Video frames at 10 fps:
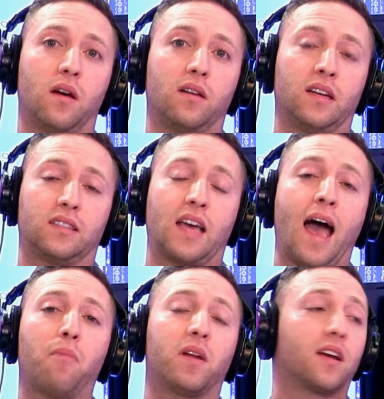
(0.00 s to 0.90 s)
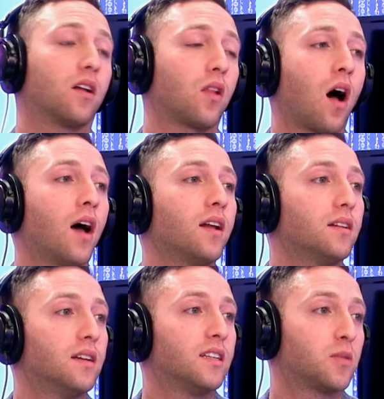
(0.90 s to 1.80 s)
it's happening a lot,
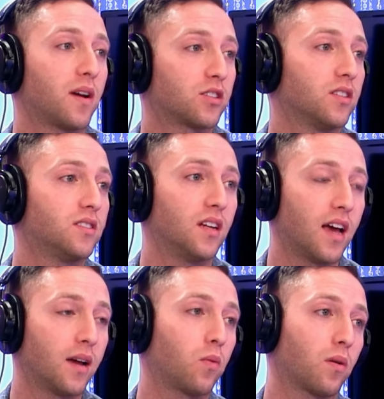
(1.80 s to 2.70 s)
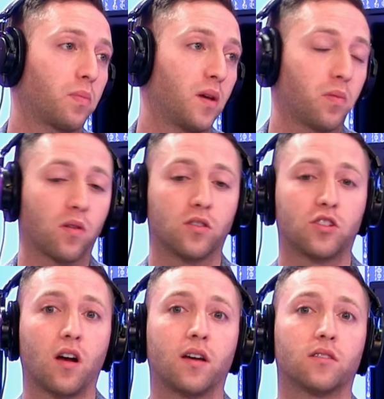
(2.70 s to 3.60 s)
especially today, where people are
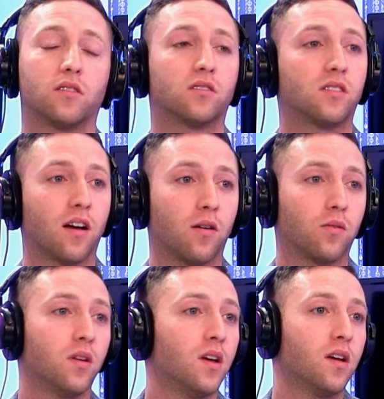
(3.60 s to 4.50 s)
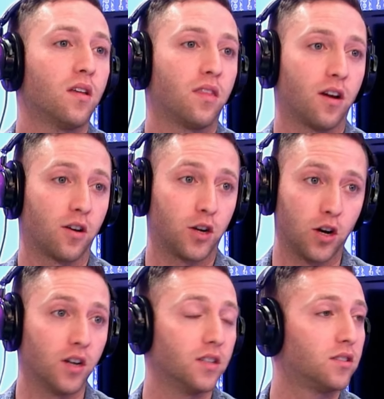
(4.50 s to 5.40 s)
trying to sell their
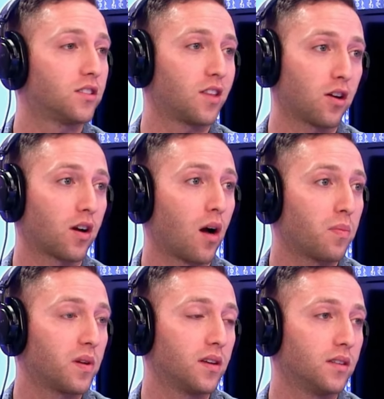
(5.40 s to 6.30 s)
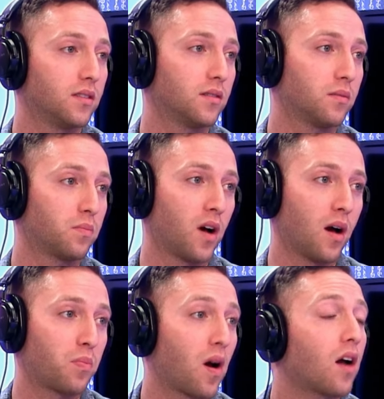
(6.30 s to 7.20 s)
goods, their company's
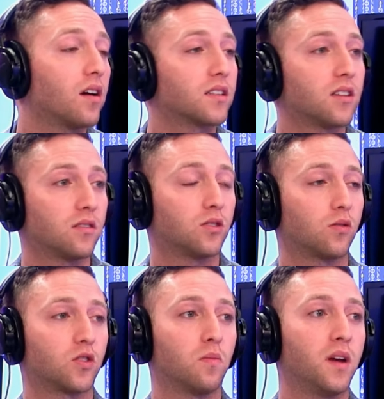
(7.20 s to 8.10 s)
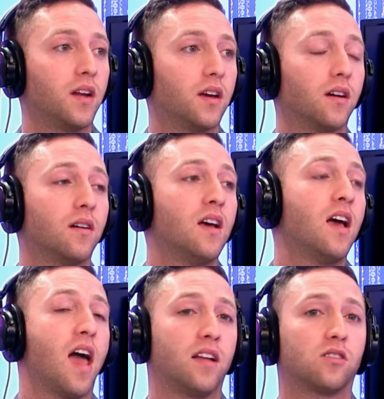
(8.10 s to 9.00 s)
products on social media.
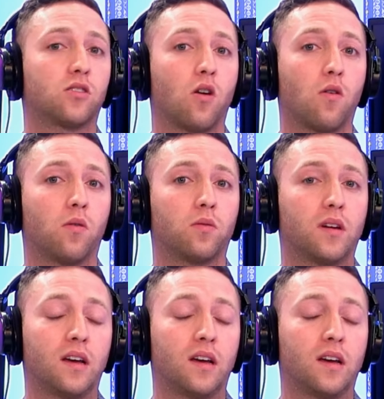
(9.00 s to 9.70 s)
And so